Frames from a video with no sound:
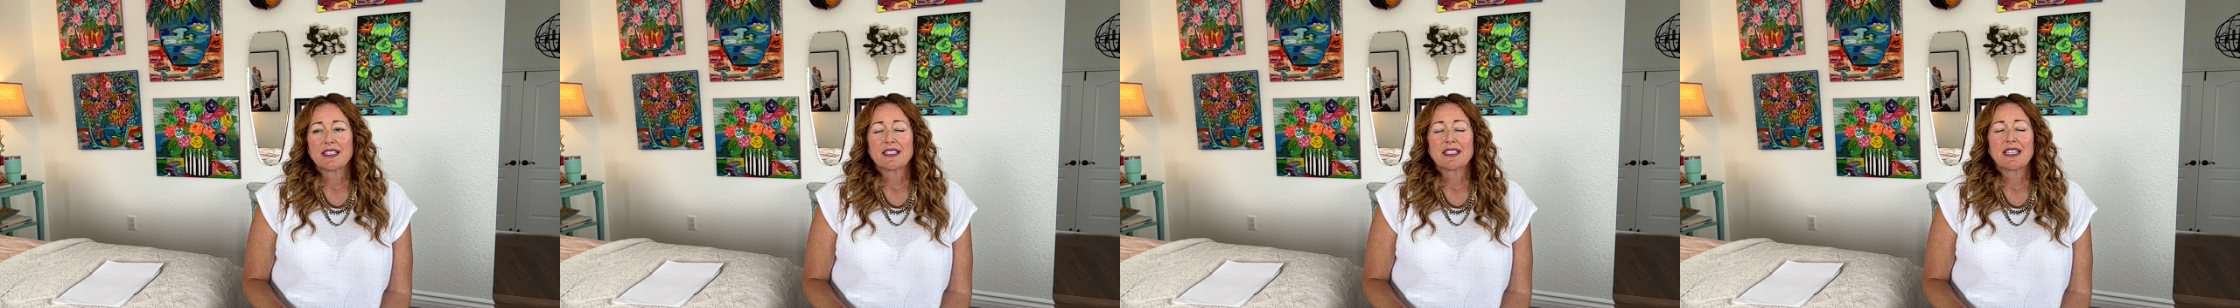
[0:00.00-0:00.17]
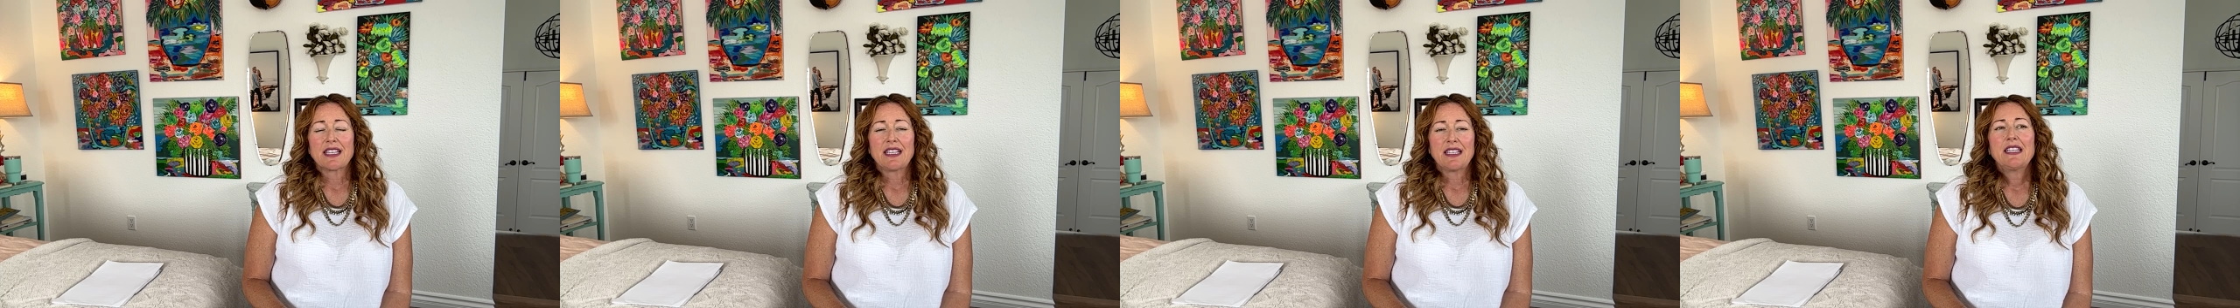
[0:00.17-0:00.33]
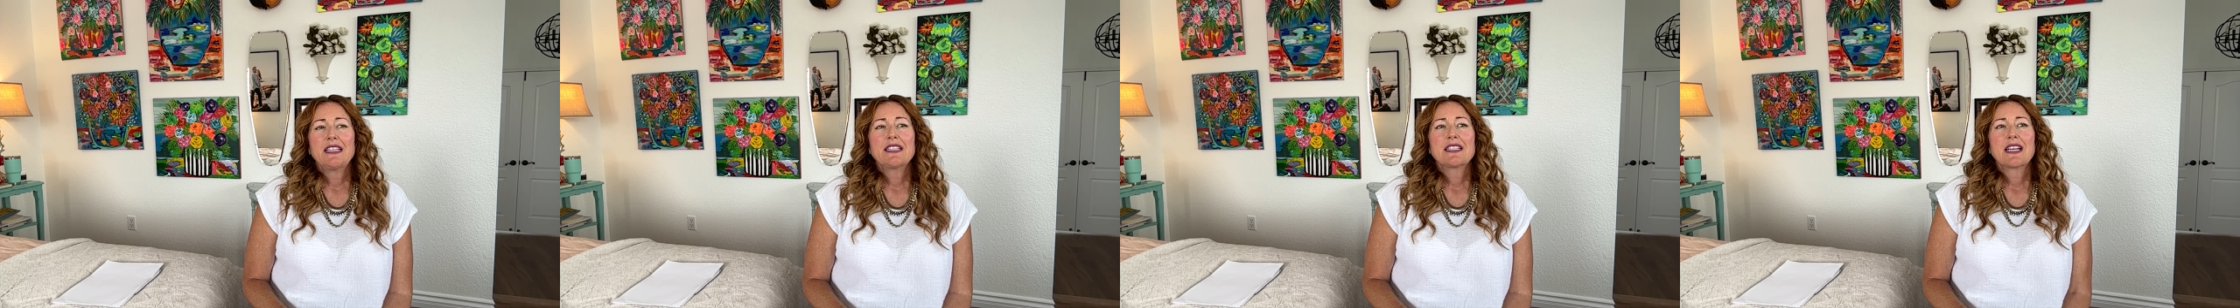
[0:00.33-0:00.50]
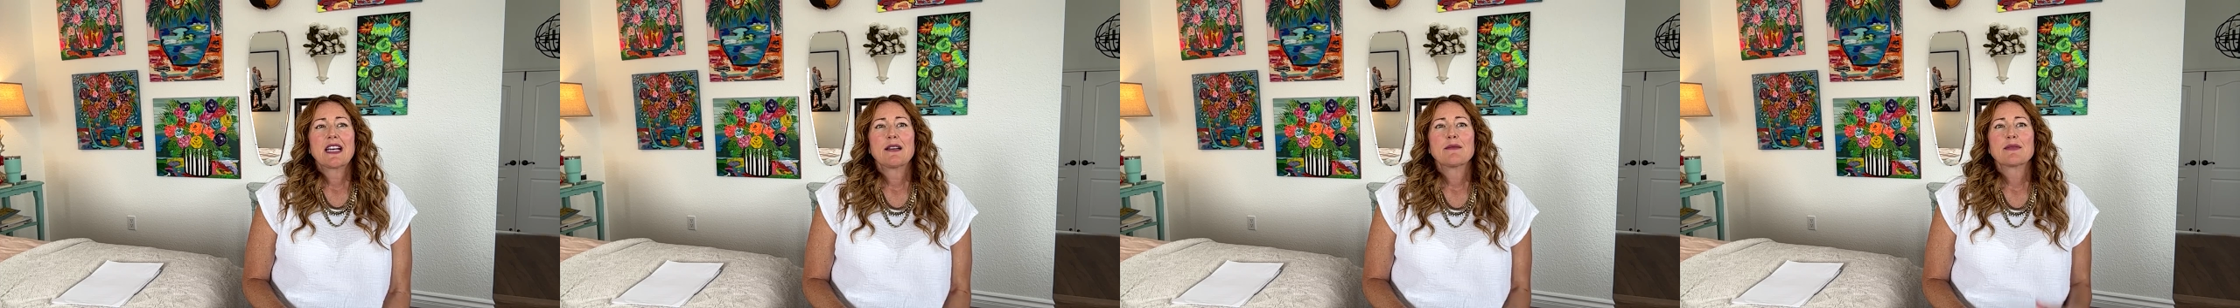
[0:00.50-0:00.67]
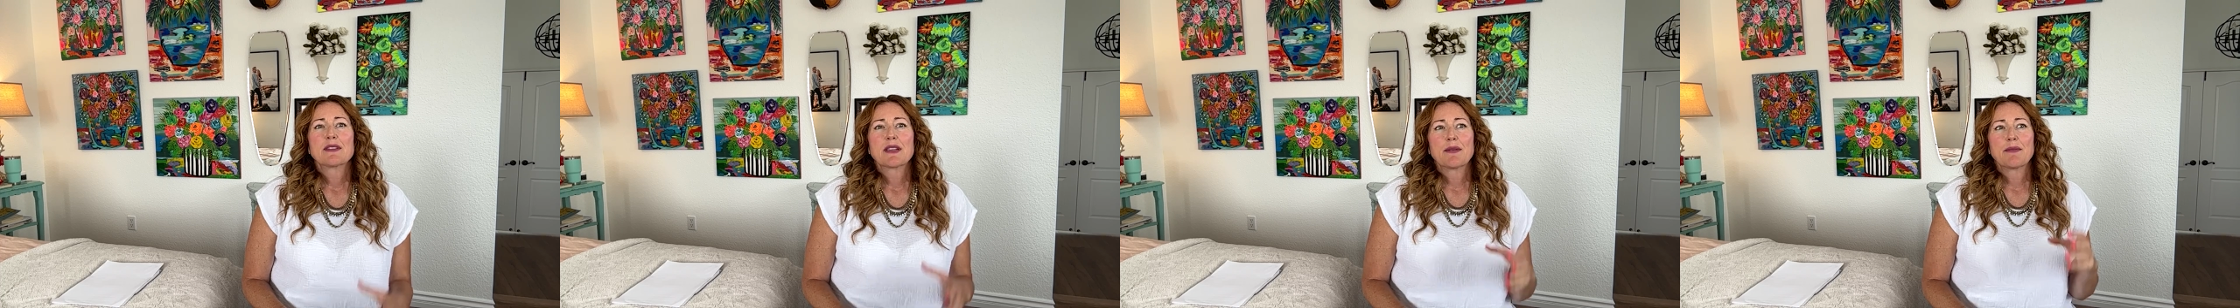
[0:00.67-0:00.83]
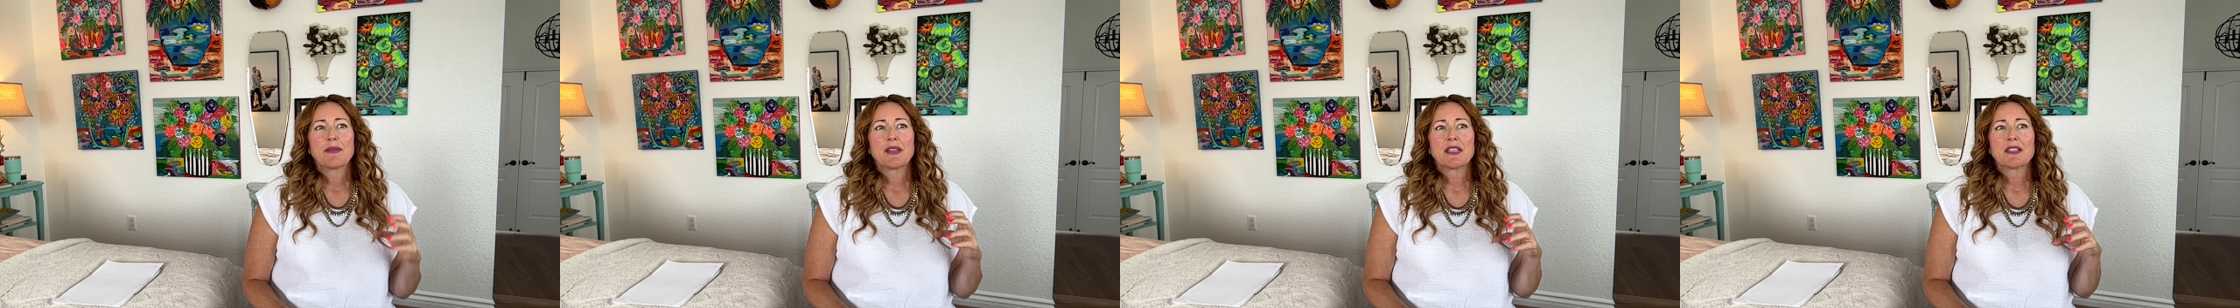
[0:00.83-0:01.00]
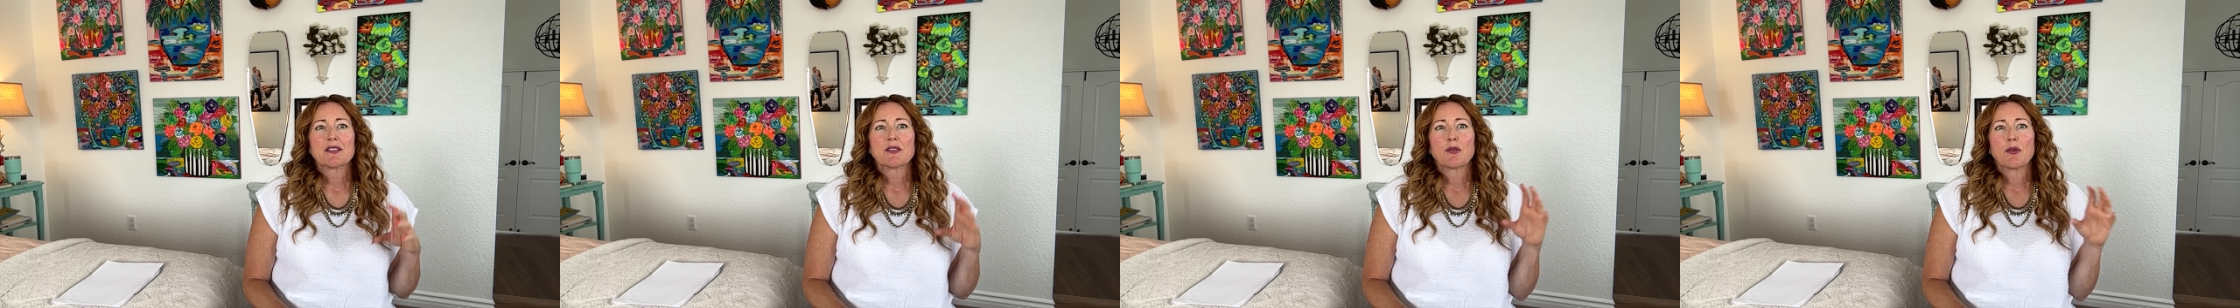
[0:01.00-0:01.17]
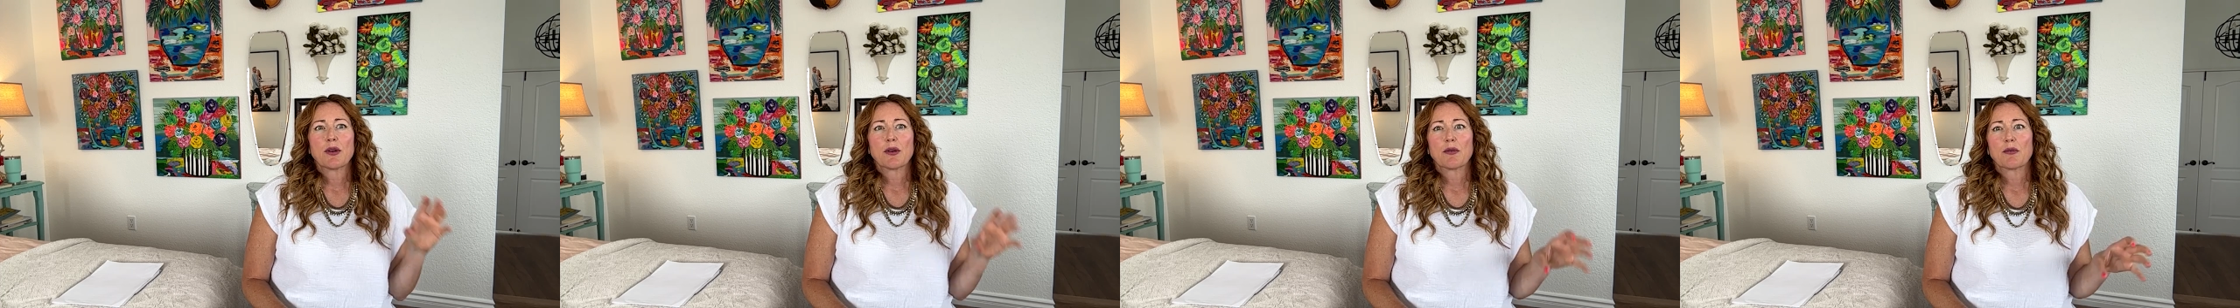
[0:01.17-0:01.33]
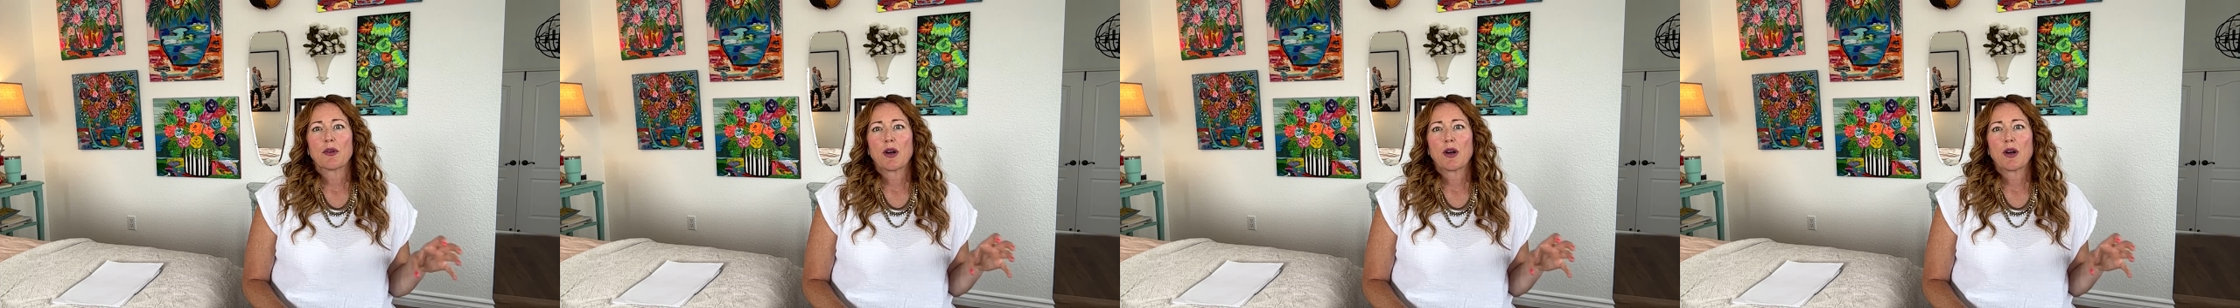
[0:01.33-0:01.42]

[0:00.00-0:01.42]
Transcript: is anytime something's going